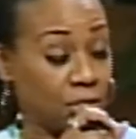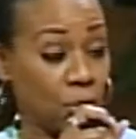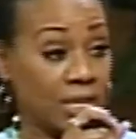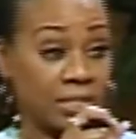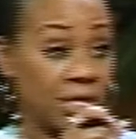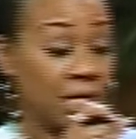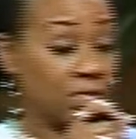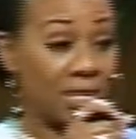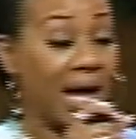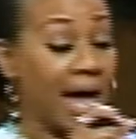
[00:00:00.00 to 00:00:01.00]

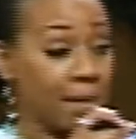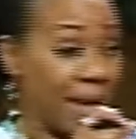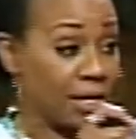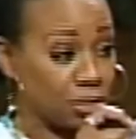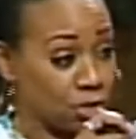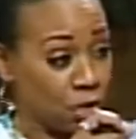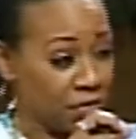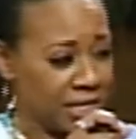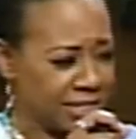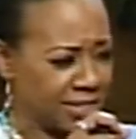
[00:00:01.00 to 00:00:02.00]
to God about his
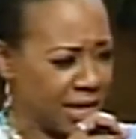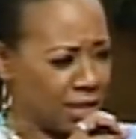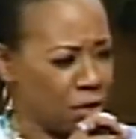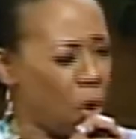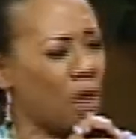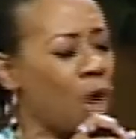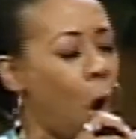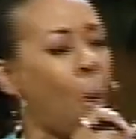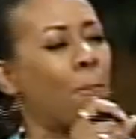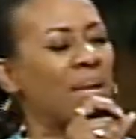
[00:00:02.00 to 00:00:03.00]
servant, he said, Lord,
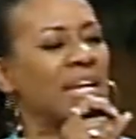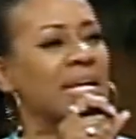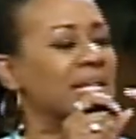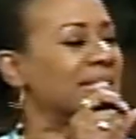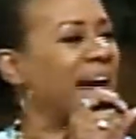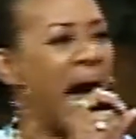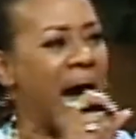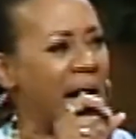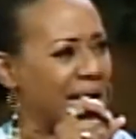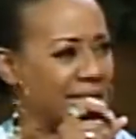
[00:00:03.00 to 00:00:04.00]
open his
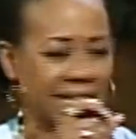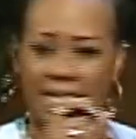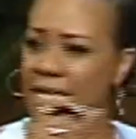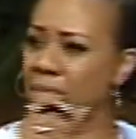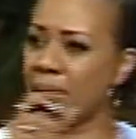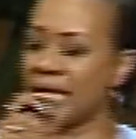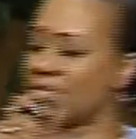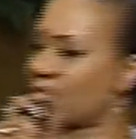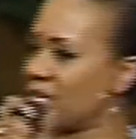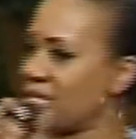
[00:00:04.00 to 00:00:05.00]
eyes that he may
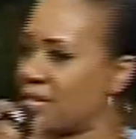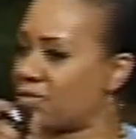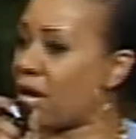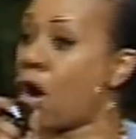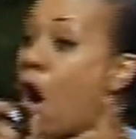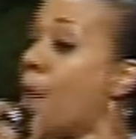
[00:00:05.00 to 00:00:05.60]
see that there are